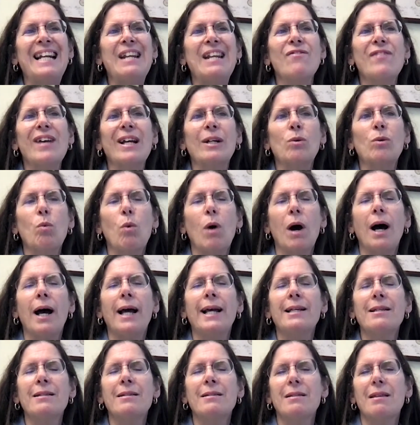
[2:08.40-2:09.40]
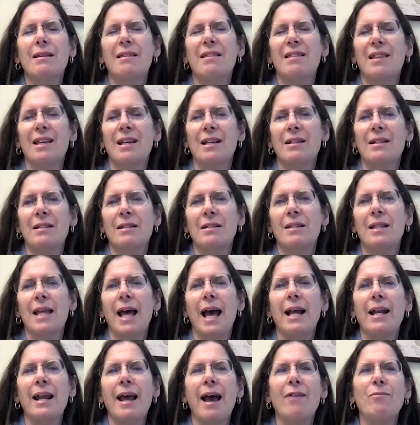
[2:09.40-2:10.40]
effect-wise, the things
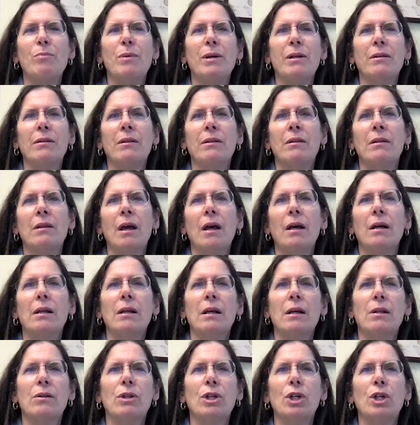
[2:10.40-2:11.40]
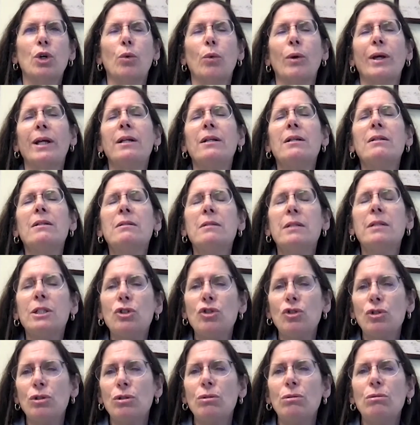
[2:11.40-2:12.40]
that have been the greatest
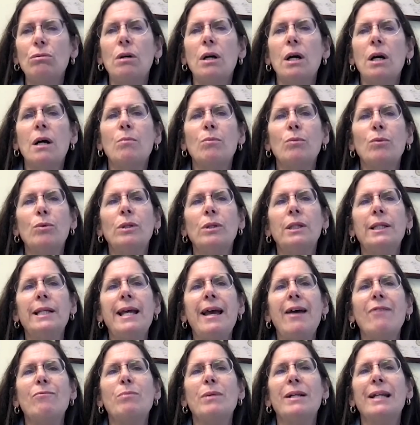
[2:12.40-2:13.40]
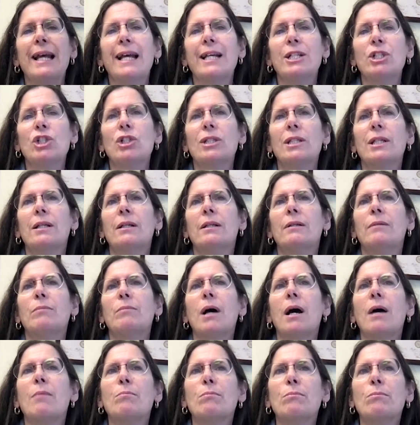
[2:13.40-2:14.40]
issue really have been actually
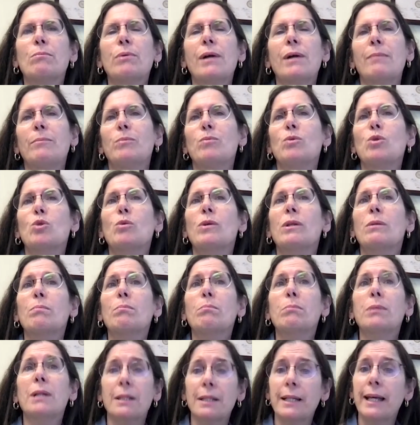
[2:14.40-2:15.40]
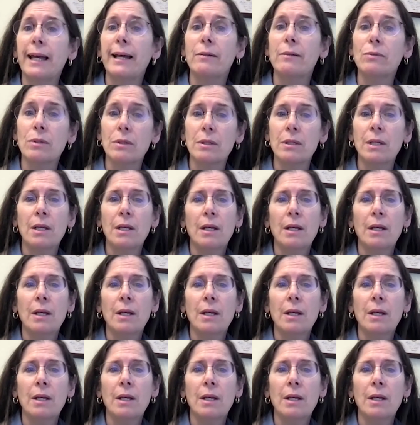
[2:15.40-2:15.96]
problems with blood counts,